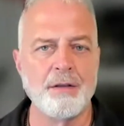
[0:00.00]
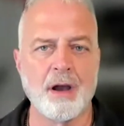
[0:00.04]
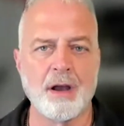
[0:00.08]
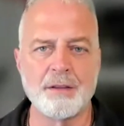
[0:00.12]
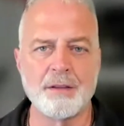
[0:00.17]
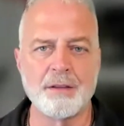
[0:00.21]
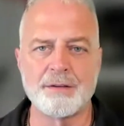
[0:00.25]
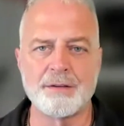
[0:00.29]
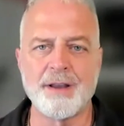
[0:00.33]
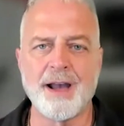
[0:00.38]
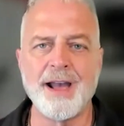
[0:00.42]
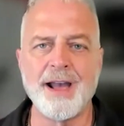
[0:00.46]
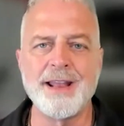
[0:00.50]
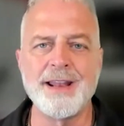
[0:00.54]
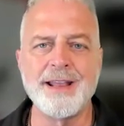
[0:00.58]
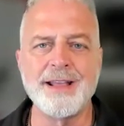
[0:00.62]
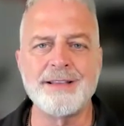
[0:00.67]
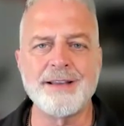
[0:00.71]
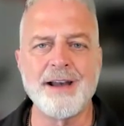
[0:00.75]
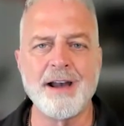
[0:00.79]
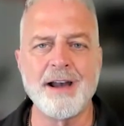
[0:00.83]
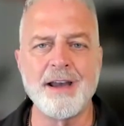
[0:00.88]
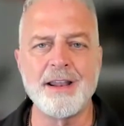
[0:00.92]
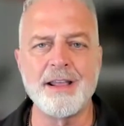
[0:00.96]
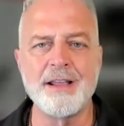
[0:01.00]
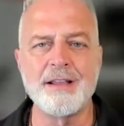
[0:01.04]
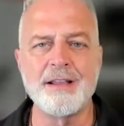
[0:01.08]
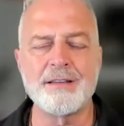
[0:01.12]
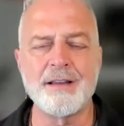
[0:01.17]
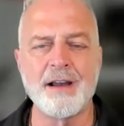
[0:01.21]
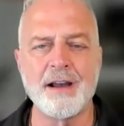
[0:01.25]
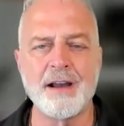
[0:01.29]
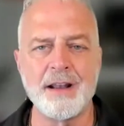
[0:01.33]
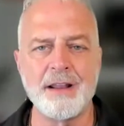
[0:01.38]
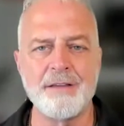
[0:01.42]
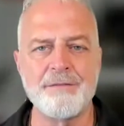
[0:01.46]
a tiny, tiny,
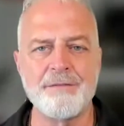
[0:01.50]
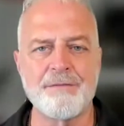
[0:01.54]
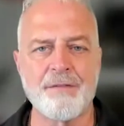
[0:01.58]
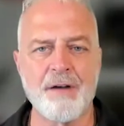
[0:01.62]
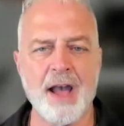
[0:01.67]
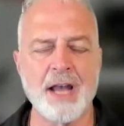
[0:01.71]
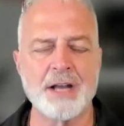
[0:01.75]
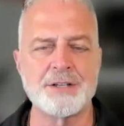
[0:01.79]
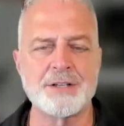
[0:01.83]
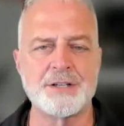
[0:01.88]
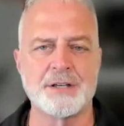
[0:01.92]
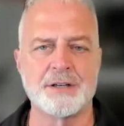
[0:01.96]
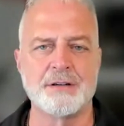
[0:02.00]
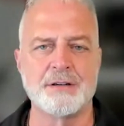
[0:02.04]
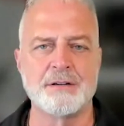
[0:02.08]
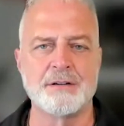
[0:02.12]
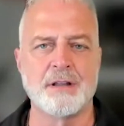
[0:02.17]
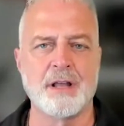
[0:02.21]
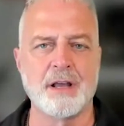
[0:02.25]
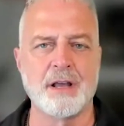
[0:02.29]
tiny fraction,